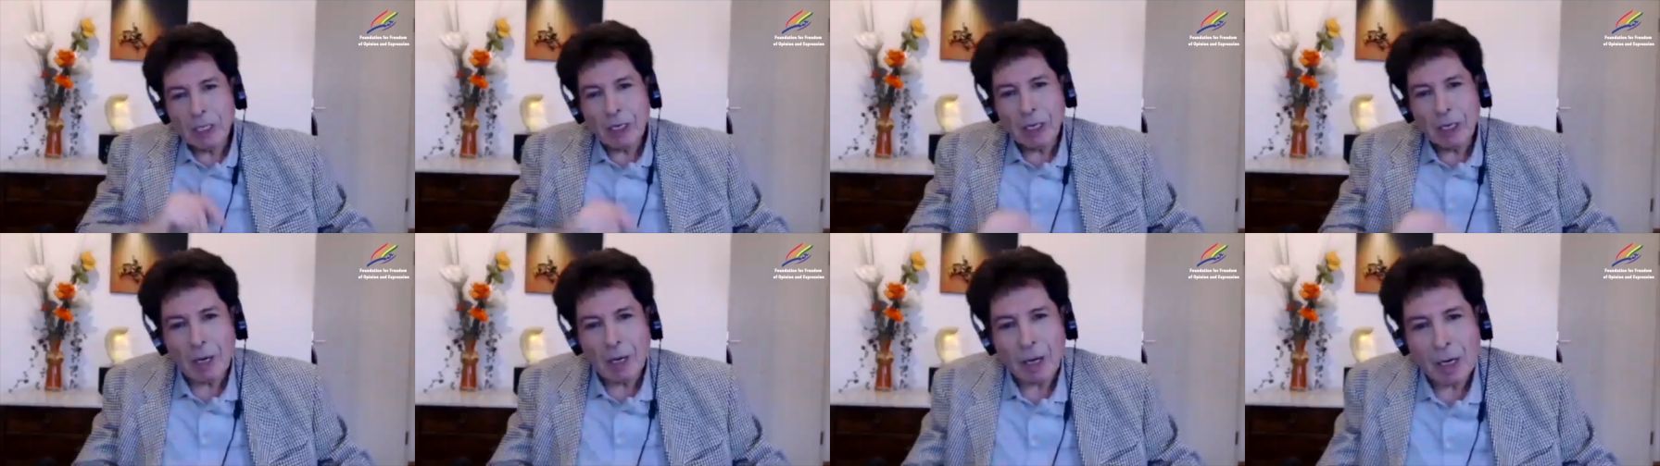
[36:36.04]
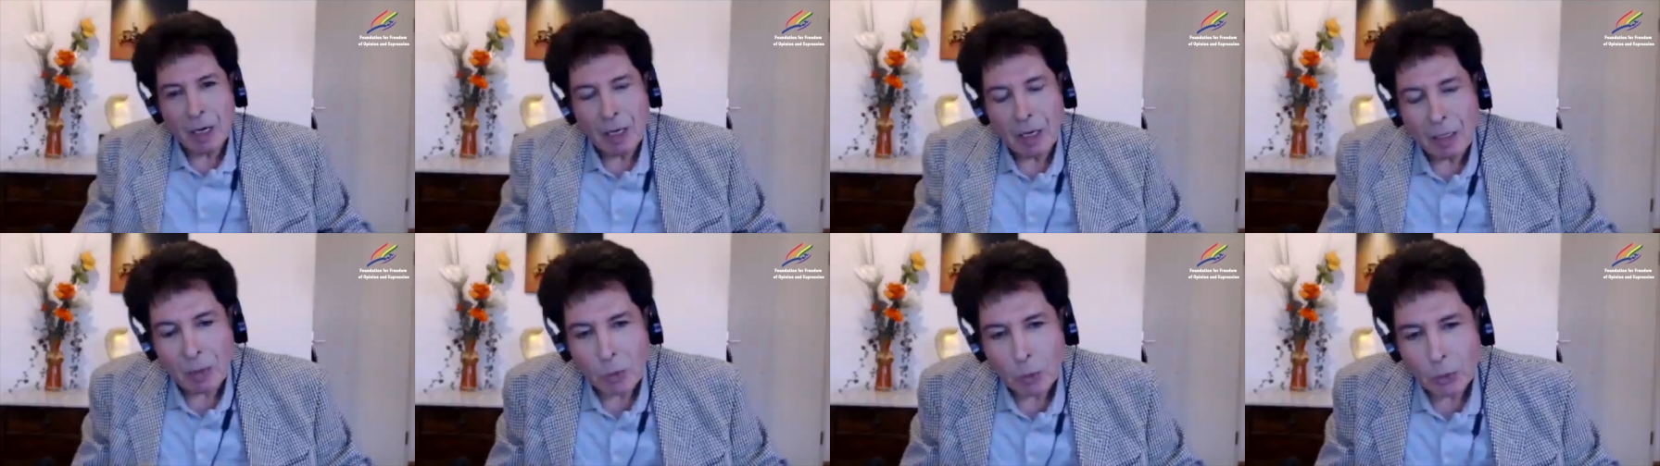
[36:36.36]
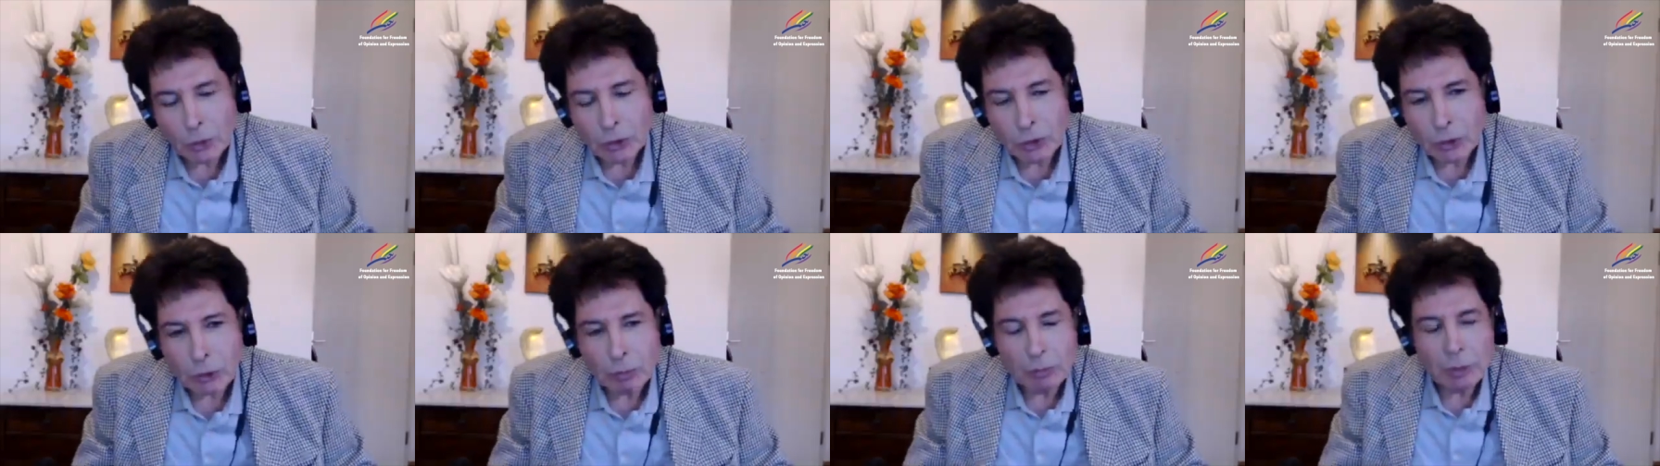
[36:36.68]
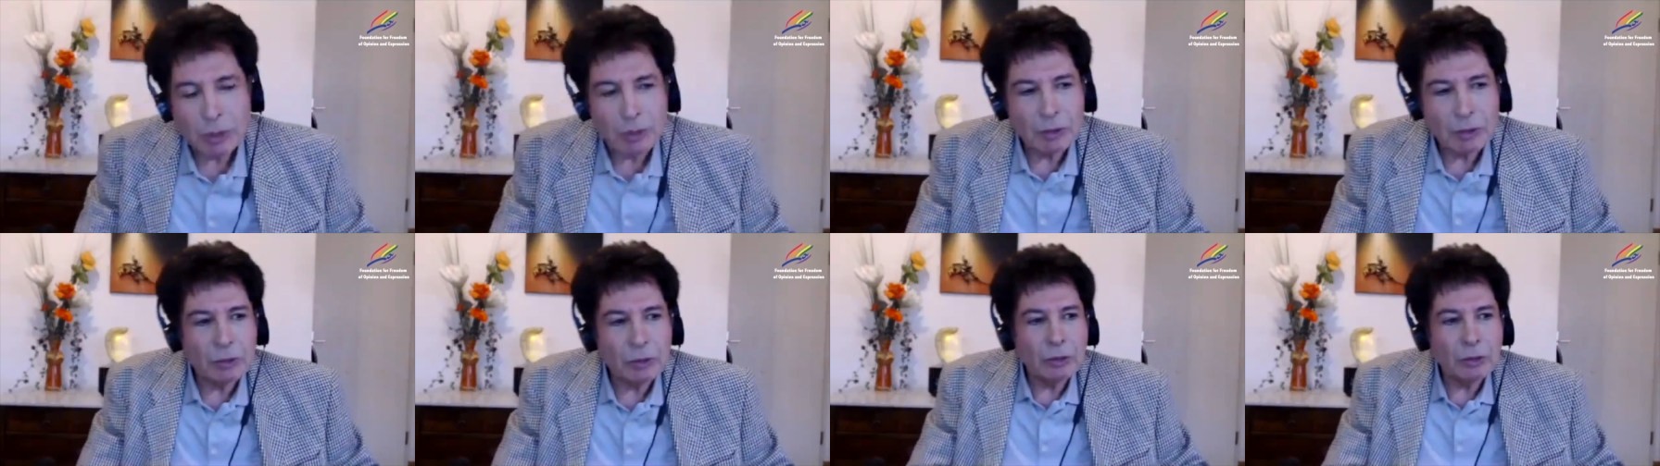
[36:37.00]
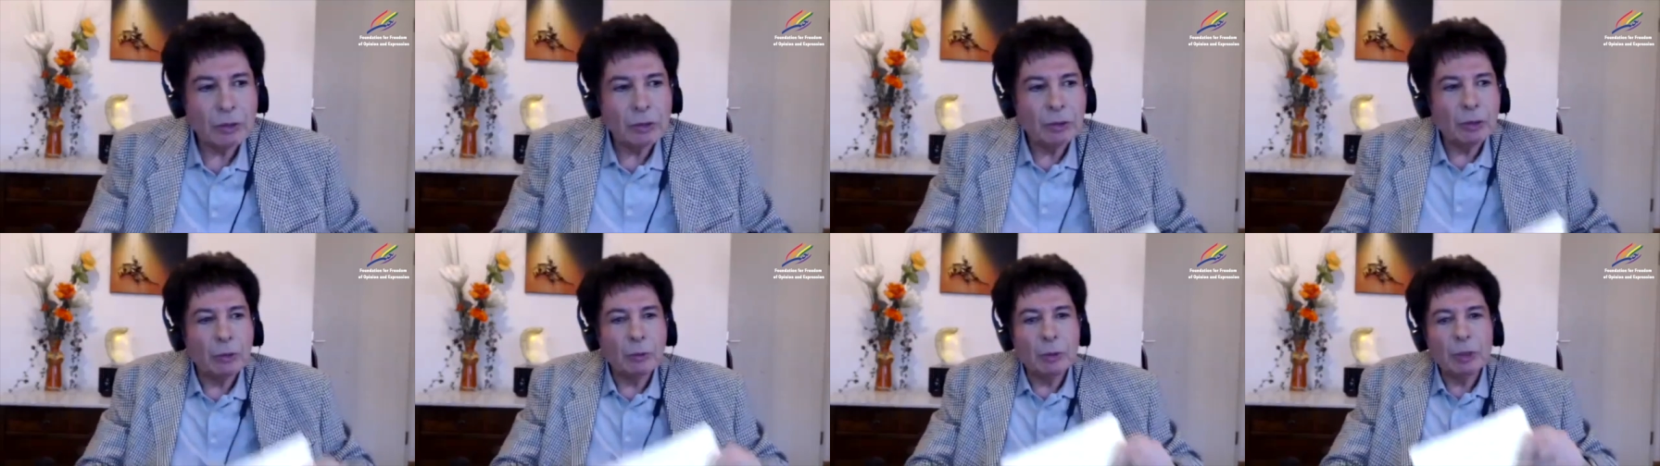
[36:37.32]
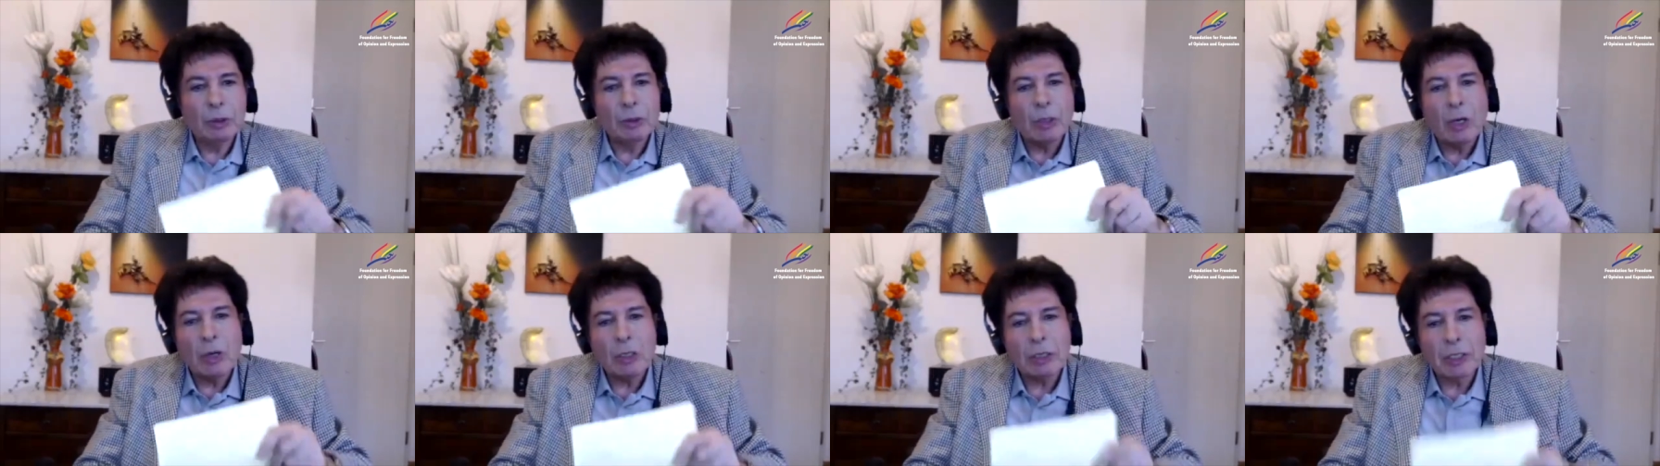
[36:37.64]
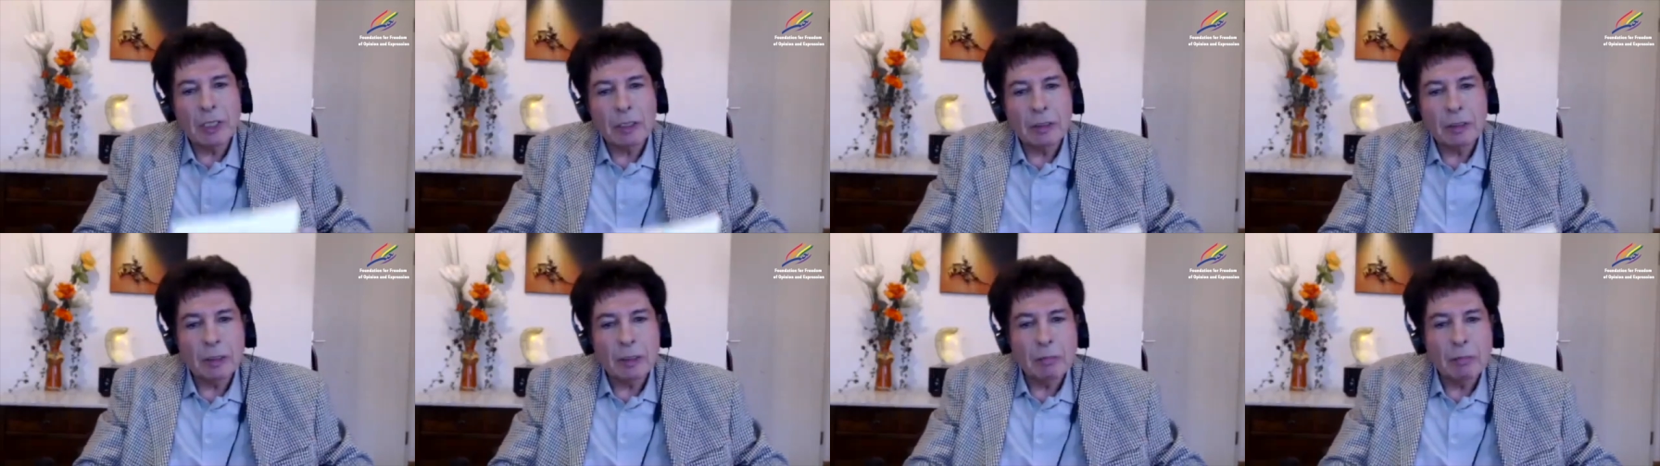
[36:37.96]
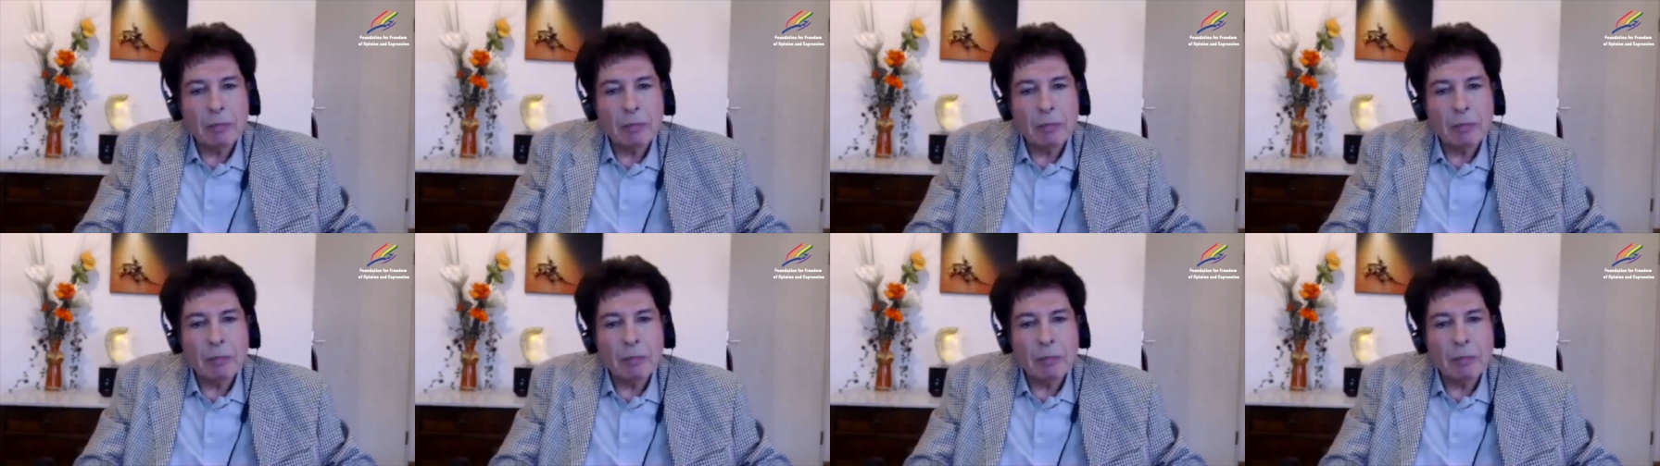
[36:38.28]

there are also this. You, you were talking